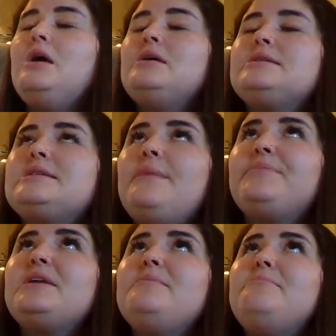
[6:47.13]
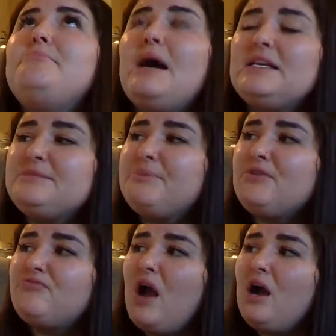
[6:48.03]
"Something must be
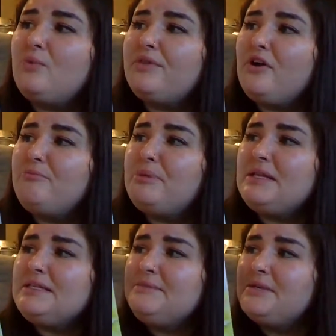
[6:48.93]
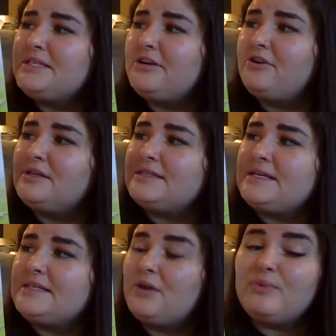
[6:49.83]
wrong with our building materials,"
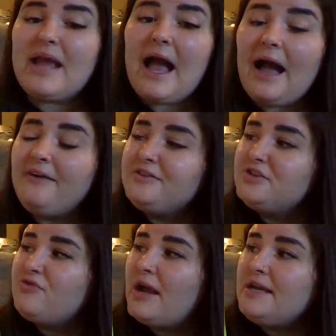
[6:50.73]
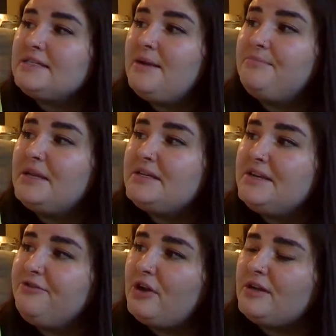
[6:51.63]
they said. "We have to try something
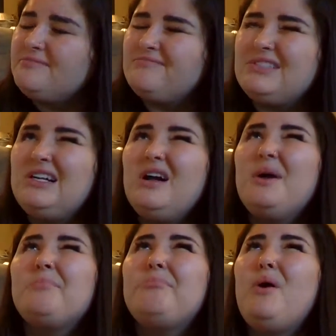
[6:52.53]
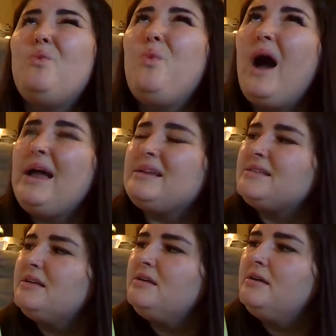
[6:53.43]
different." But
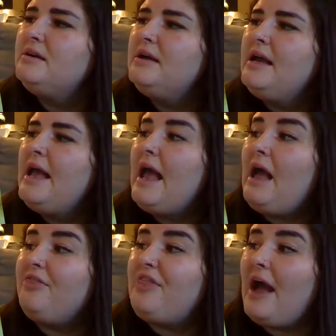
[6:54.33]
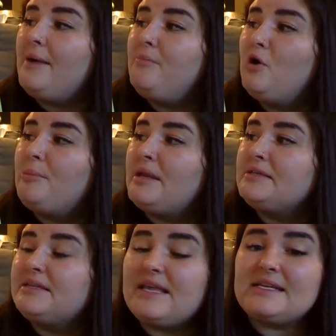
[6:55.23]
what? At that moment,
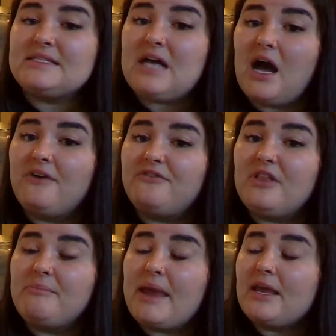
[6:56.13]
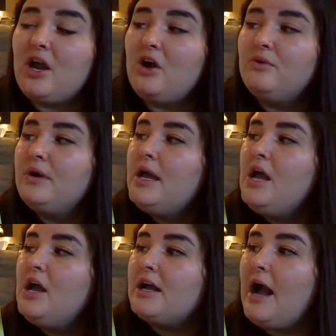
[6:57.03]
they saw a flamingo
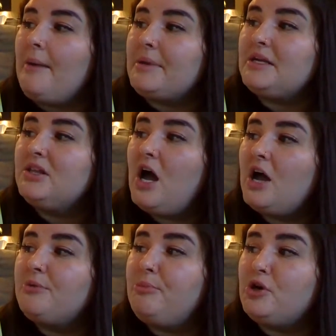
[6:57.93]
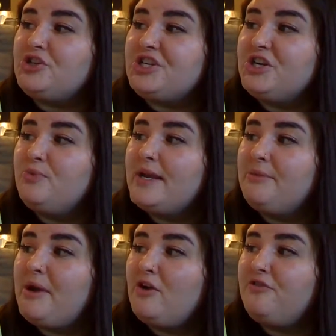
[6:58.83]
coming along, pushing a
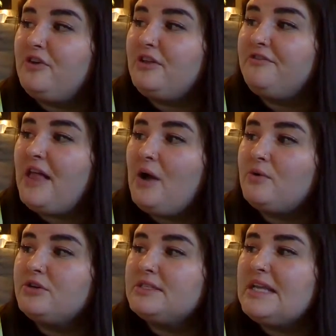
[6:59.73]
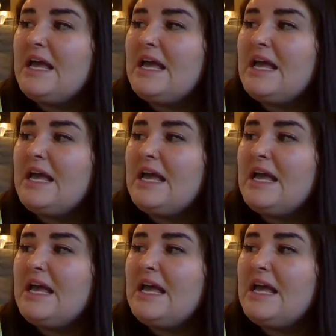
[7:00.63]
wheelbarrow full of flowers.